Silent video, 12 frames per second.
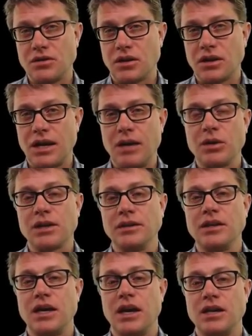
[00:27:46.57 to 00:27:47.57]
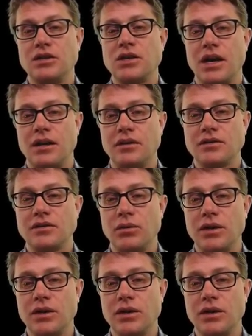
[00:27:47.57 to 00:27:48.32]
These are chemically gated channels.